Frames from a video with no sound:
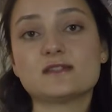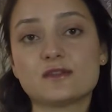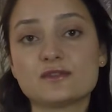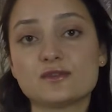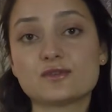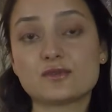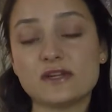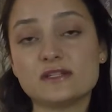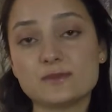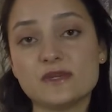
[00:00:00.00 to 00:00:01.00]
not so
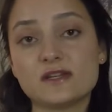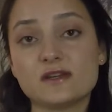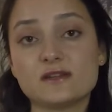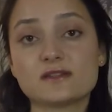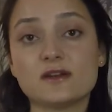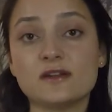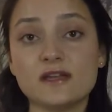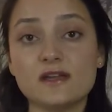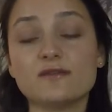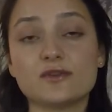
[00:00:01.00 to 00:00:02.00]
strange because on
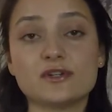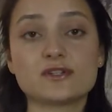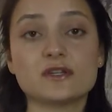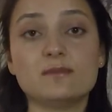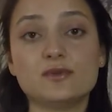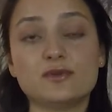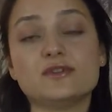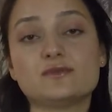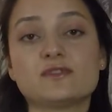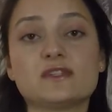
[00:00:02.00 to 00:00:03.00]
average
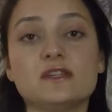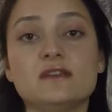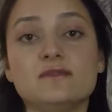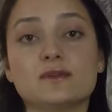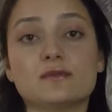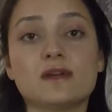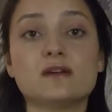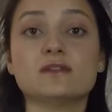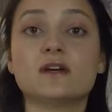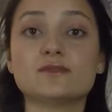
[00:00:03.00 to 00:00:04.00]
employees receive
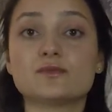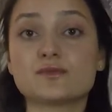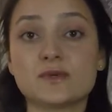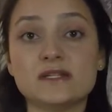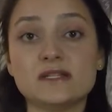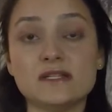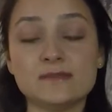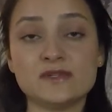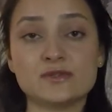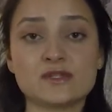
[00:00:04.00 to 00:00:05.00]
around 120
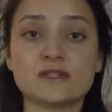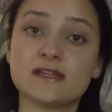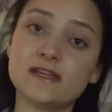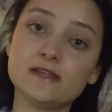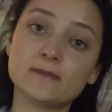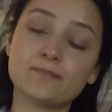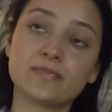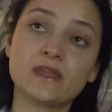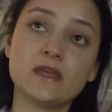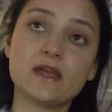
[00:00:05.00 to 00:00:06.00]
emails a day.
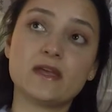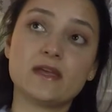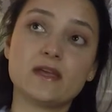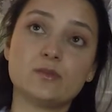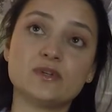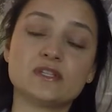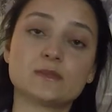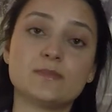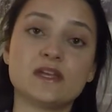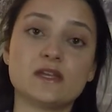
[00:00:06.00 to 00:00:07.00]
And we
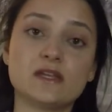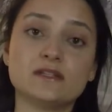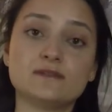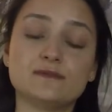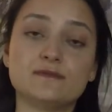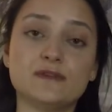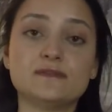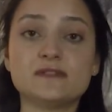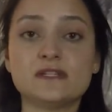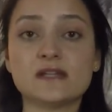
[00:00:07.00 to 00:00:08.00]
spend
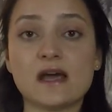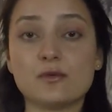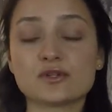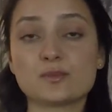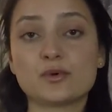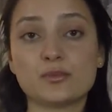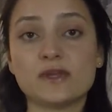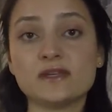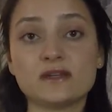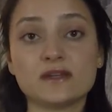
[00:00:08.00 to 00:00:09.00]
15 hours per
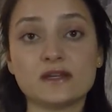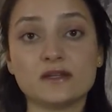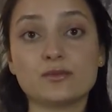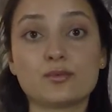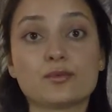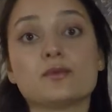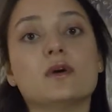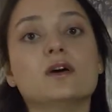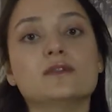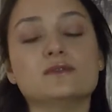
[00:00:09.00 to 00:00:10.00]
week getting through
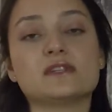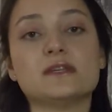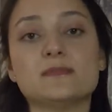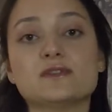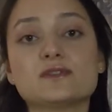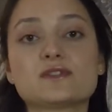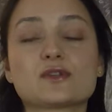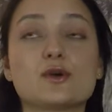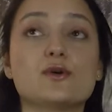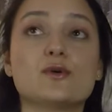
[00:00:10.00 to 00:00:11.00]
all those emails.
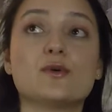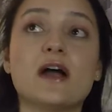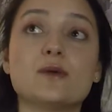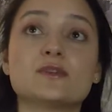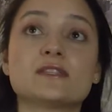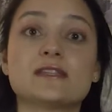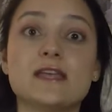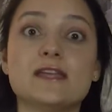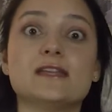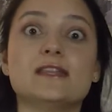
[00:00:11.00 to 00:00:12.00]
So I would
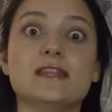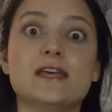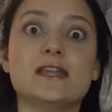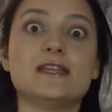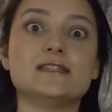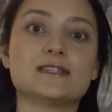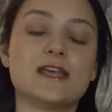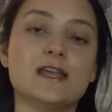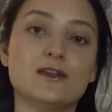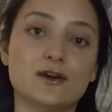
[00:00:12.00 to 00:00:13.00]
say that is
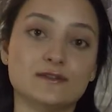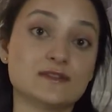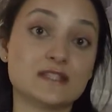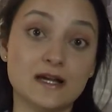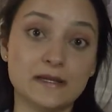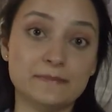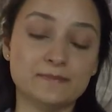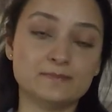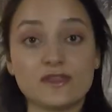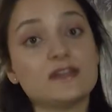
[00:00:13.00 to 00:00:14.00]
a lot of time.
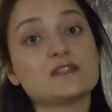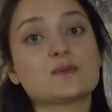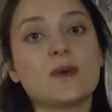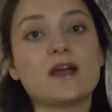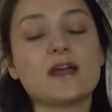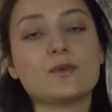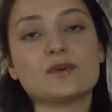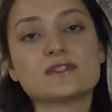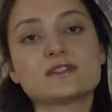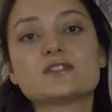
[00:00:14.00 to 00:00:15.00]
That is why I
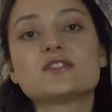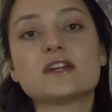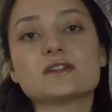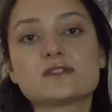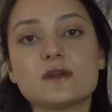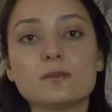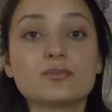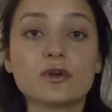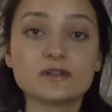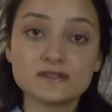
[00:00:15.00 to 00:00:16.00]
wanted to share some
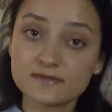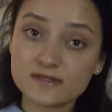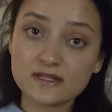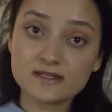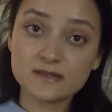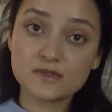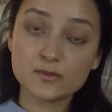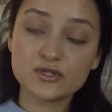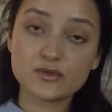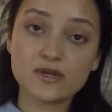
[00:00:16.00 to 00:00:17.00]
productivity tips
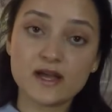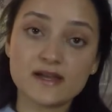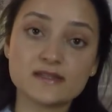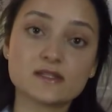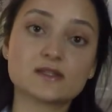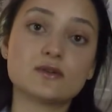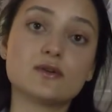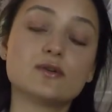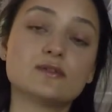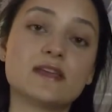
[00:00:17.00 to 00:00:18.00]
with you guys
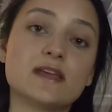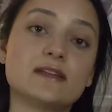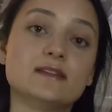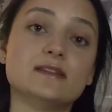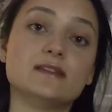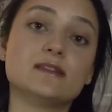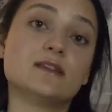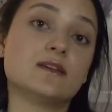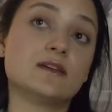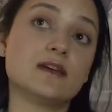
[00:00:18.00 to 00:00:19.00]
so that
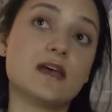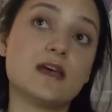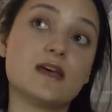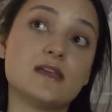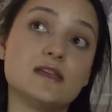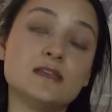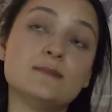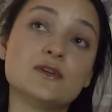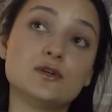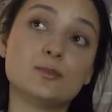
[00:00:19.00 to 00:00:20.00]
the
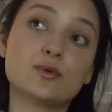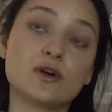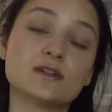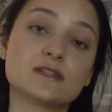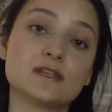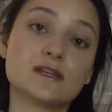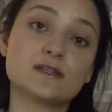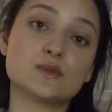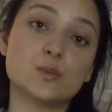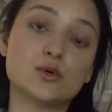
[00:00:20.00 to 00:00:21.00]
email
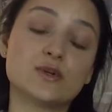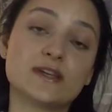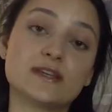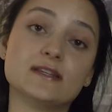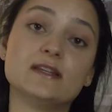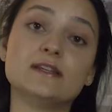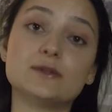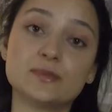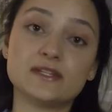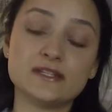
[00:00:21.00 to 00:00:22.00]
process will get a little
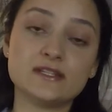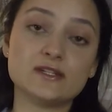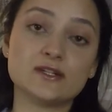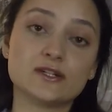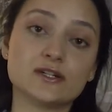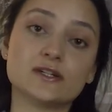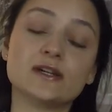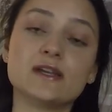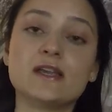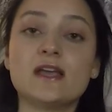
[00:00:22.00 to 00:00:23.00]
bit easier
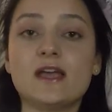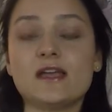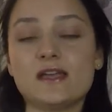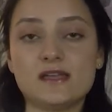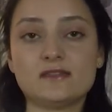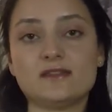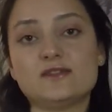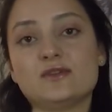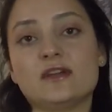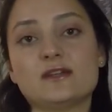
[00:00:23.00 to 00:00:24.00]
and
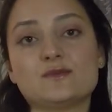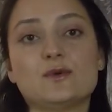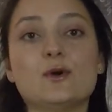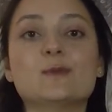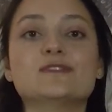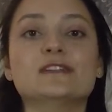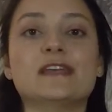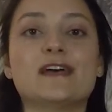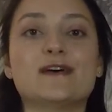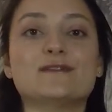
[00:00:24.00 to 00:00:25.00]
that you guys will hopefully
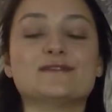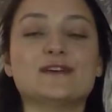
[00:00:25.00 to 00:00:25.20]
have